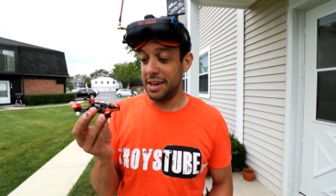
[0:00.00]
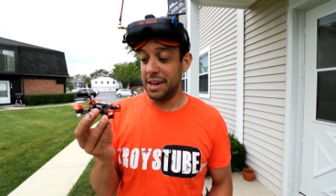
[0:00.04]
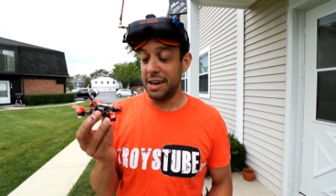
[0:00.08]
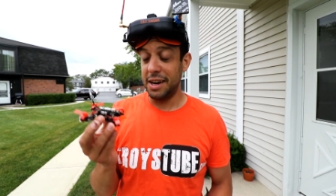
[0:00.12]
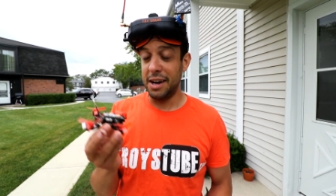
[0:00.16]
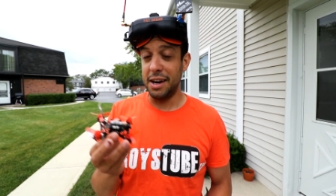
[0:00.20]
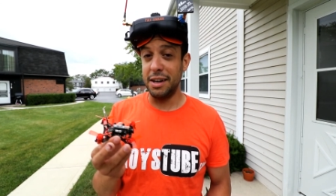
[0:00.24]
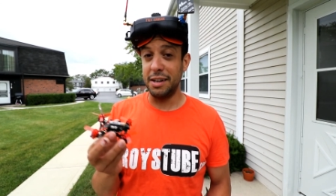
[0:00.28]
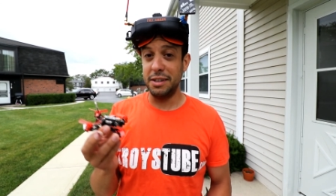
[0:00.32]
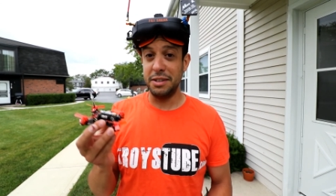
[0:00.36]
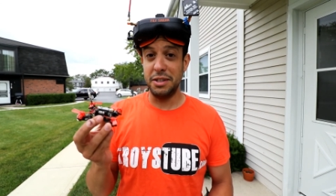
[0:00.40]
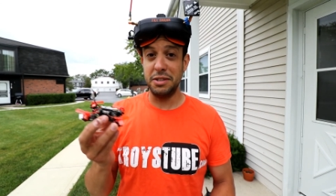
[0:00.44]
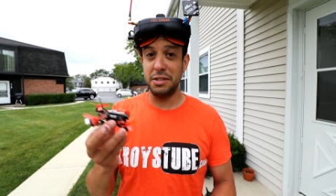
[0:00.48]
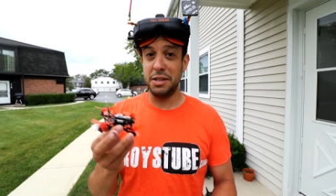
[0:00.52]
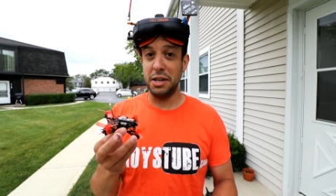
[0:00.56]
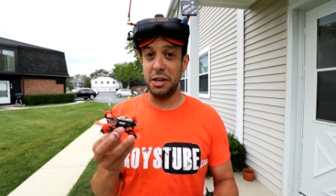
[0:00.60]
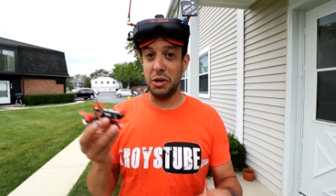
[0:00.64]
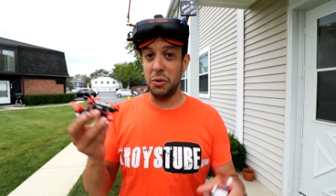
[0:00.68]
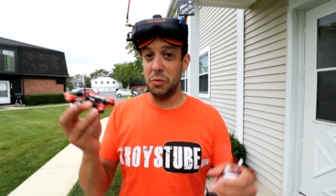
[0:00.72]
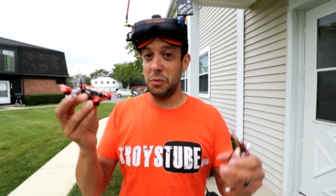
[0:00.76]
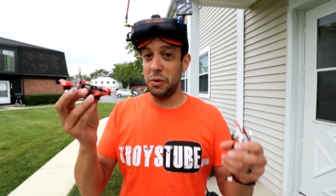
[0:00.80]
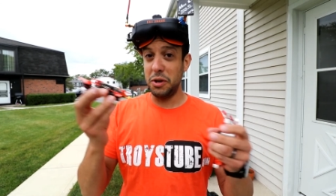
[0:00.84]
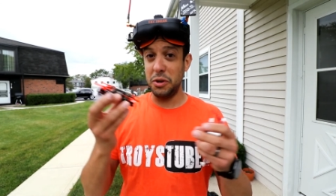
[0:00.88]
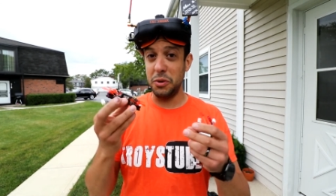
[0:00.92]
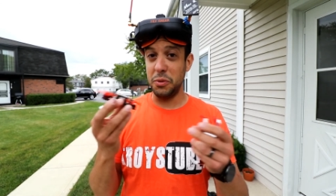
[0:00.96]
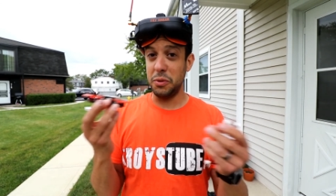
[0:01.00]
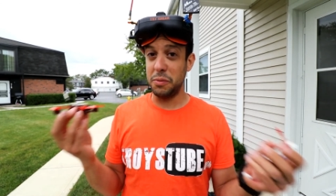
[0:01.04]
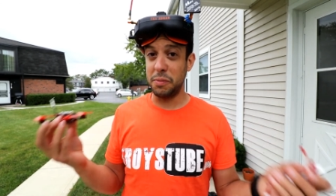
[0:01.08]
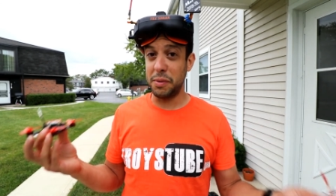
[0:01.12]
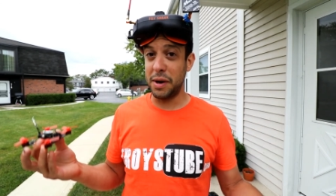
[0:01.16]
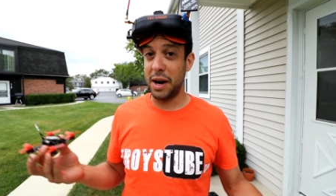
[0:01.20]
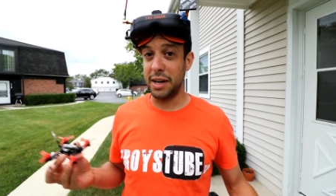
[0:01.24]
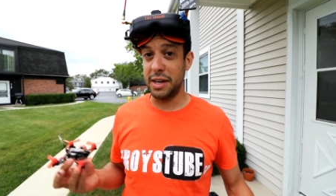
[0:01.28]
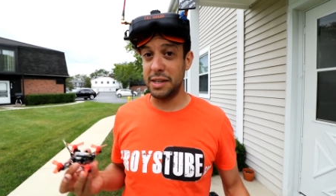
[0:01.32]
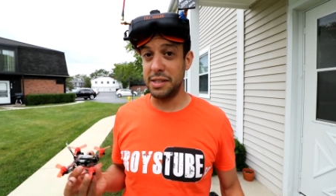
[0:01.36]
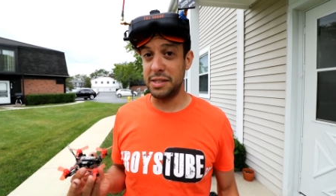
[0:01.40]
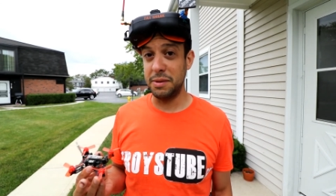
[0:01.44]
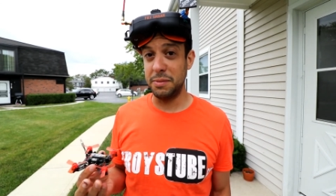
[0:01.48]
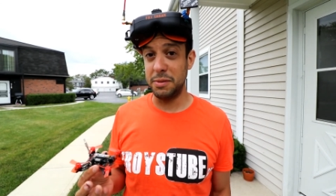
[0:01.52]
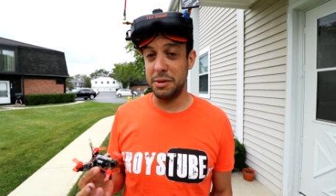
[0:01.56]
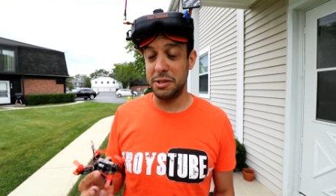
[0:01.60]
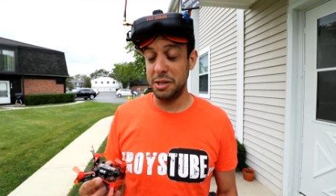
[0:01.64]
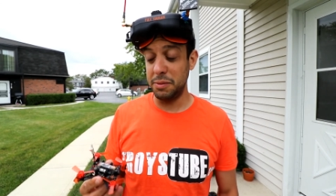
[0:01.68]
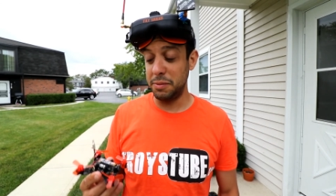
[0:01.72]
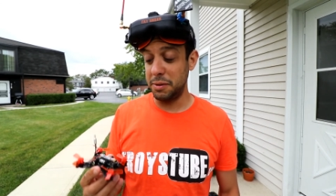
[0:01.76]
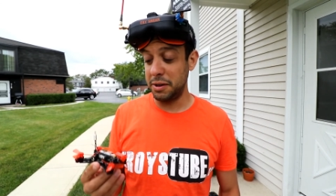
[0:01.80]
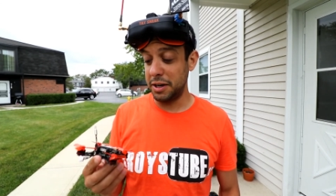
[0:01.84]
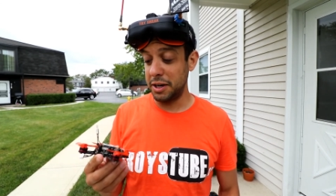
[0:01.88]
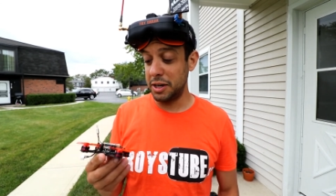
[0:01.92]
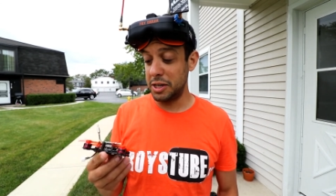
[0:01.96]
Uh, just like you would, you would practice in the
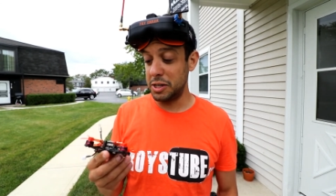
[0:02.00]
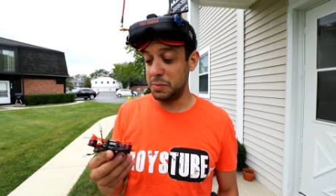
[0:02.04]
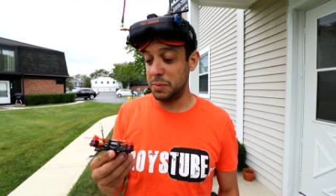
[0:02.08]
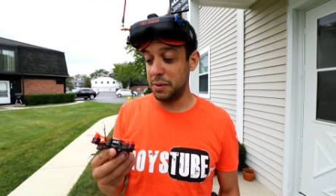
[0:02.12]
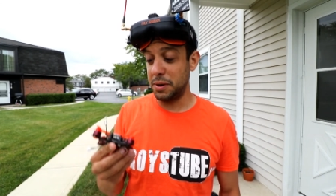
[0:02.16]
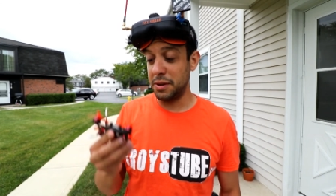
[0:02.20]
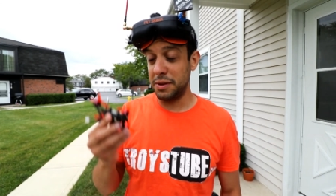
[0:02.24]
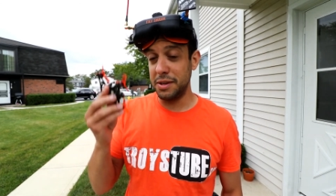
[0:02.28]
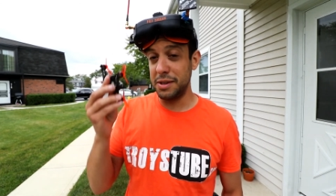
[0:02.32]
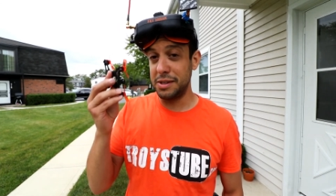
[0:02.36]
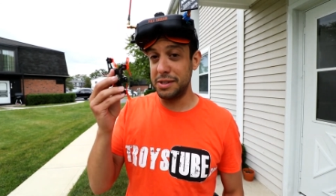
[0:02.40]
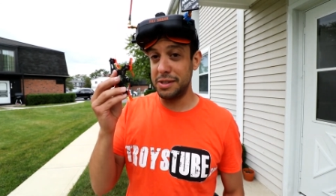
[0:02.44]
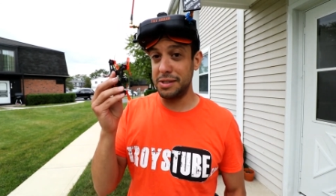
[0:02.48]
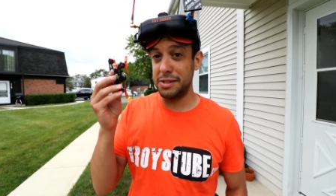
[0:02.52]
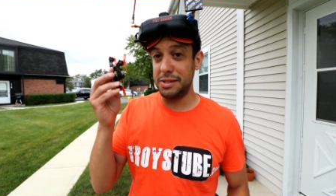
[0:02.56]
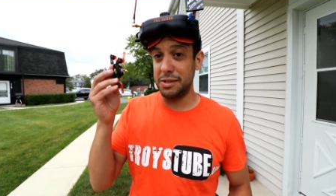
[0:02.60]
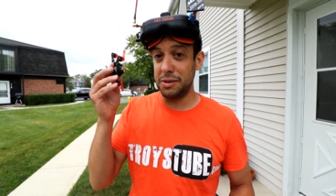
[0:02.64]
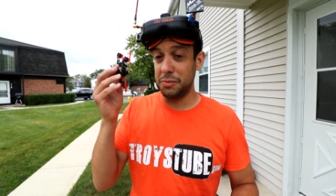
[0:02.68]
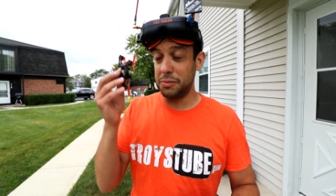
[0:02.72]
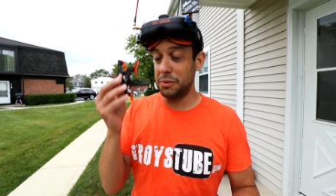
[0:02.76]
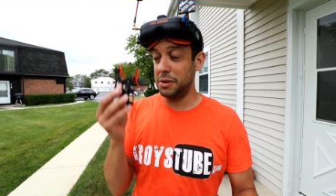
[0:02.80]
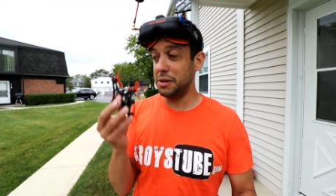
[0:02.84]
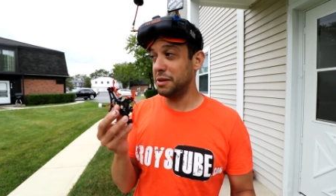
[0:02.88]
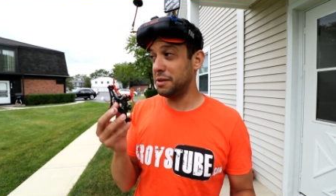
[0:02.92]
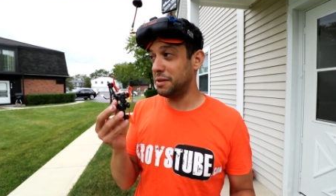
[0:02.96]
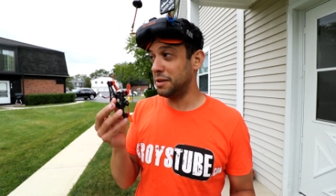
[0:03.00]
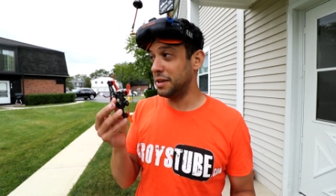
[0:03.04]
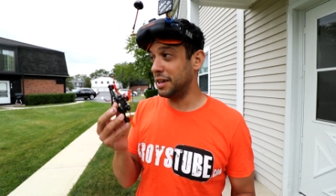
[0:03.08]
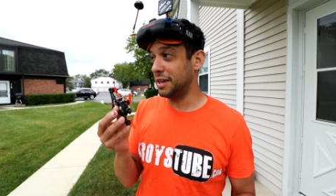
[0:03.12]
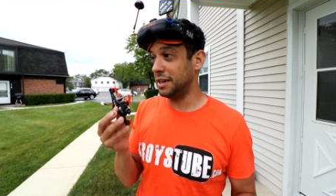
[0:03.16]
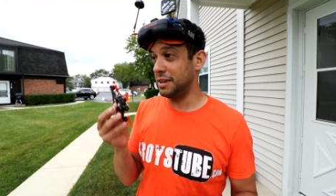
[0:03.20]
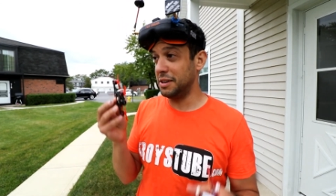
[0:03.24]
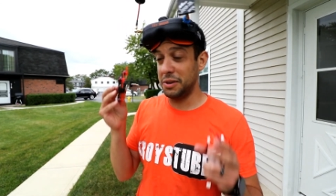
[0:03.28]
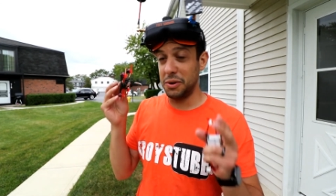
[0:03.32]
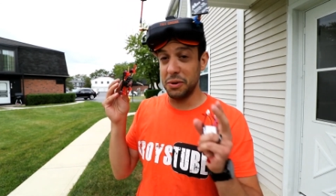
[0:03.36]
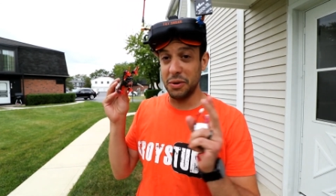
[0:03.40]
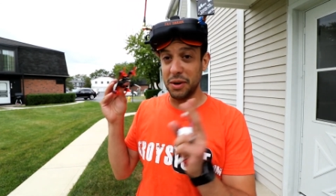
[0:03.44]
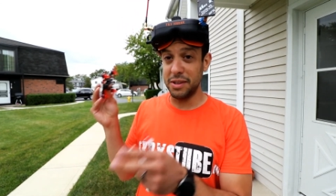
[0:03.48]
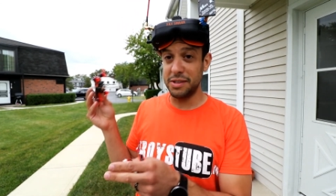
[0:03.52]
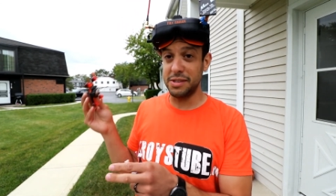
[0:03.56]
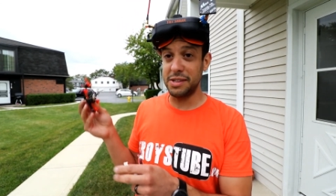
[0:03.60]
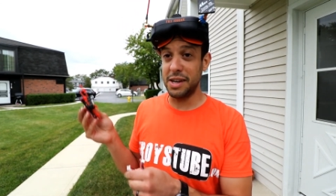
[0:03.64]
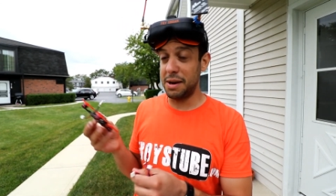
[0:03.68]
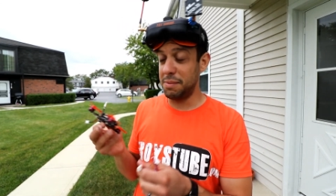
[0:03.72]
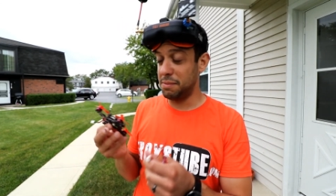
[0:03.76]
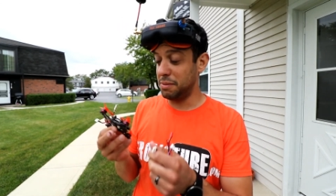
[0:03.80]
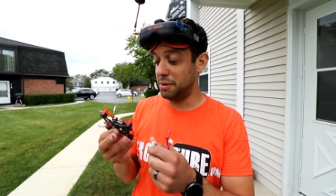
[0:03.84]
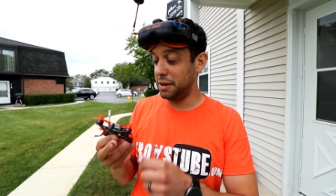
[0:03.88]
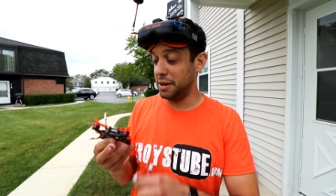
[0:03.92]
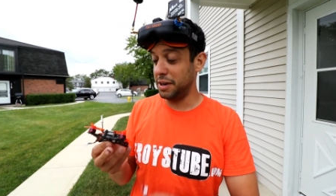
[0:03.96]
simulators, but this is the real thing. Go
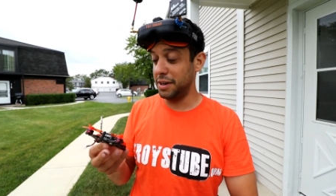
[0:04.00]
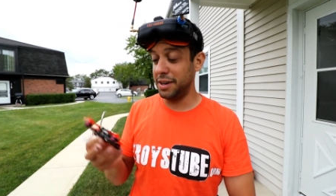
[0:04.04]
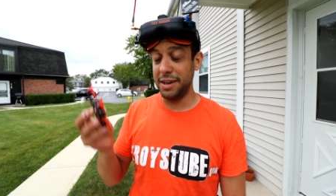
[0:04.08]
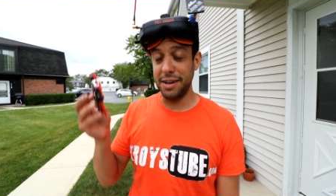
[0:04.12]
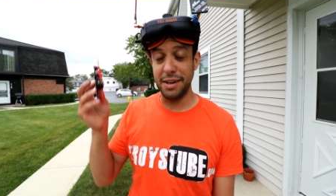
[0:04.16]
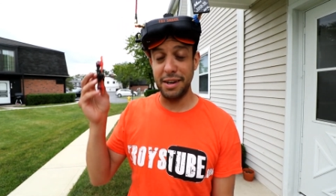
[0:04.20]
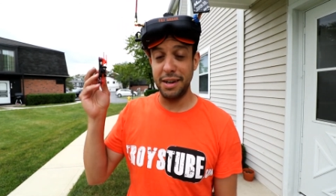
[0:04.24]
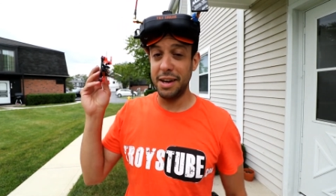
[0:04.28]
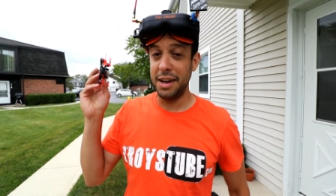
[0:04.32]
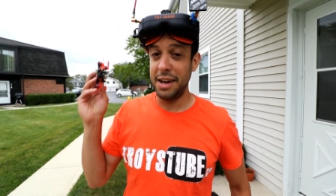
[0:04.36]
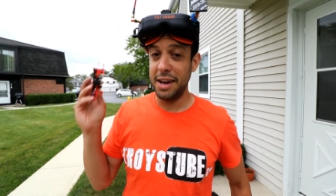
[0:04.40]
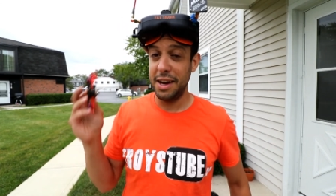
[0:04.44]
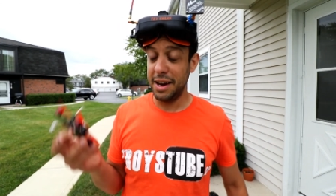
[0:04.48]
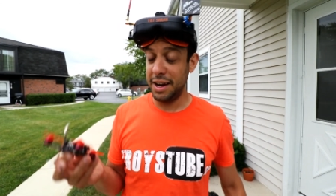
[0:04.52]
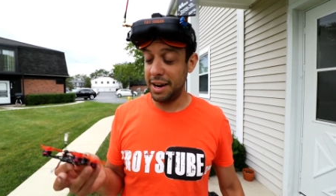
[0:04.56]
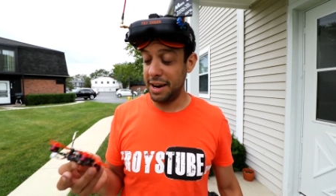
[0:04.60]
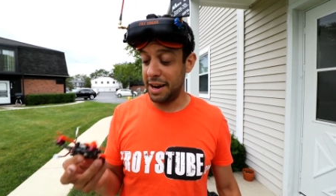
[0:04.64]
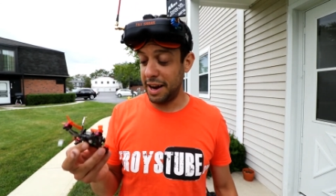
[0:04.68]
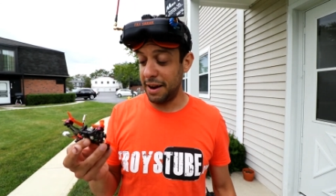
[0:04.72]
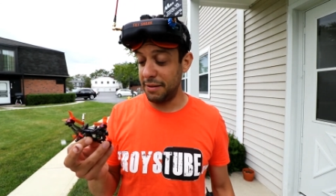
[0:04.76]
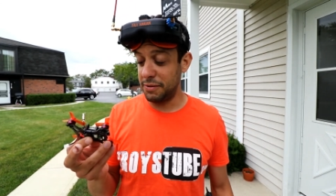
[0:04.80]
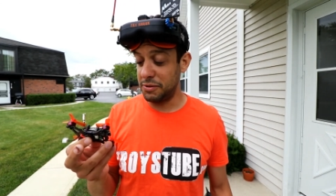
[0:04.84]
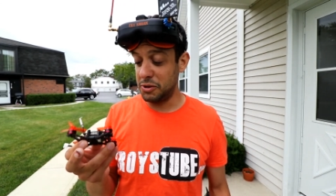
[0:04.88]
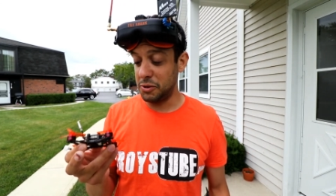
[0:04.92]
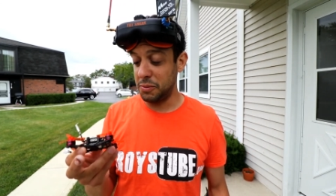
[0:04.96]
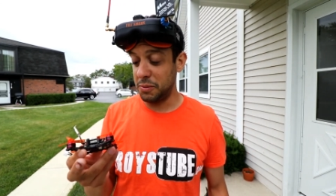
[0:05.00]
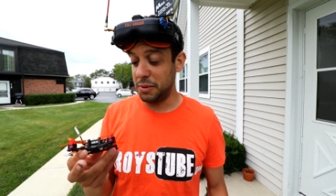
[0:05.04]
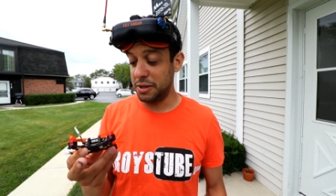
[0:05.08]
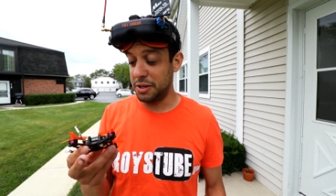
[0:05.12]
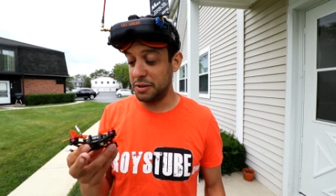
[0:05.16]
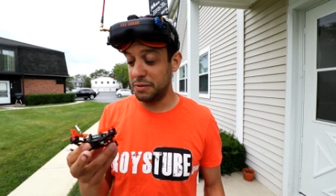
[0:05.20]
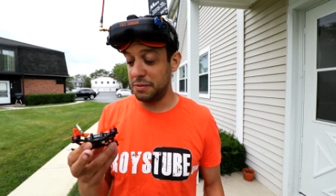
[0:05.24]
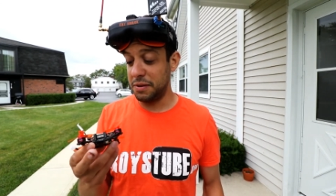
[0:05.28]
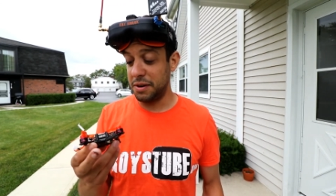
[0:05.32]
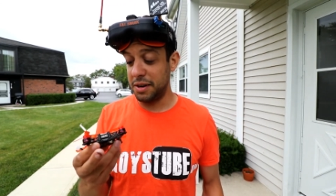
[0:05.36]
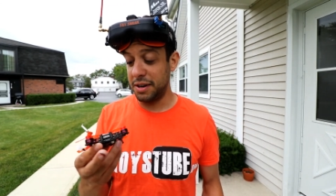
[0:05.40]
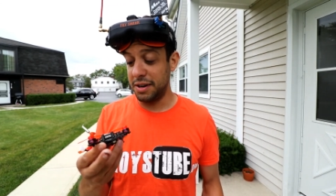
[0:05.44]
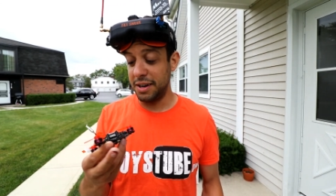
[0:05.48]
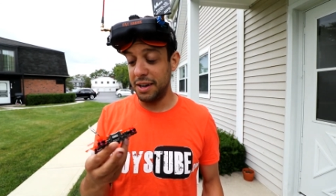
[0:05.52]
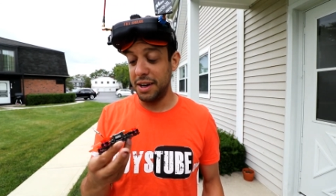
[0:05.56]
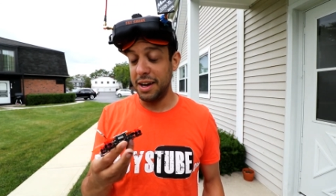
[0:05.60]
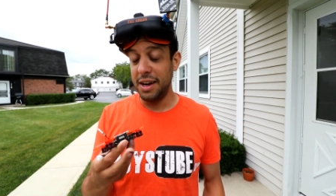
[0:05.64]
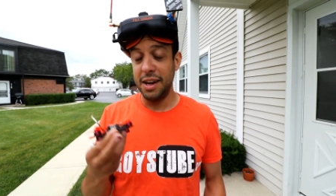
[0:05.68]
outside, plug it in, and have so much fun.